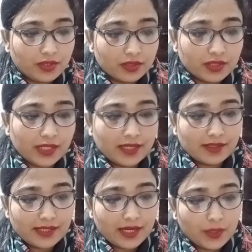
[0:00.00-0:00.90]
turned,
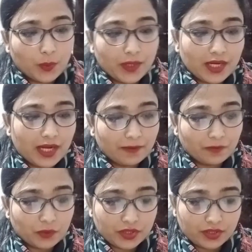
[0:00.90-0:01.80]
and said, well, I
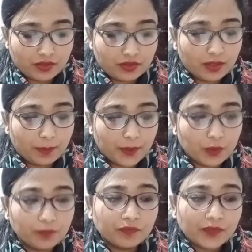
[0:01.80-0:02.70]
won't disturb you.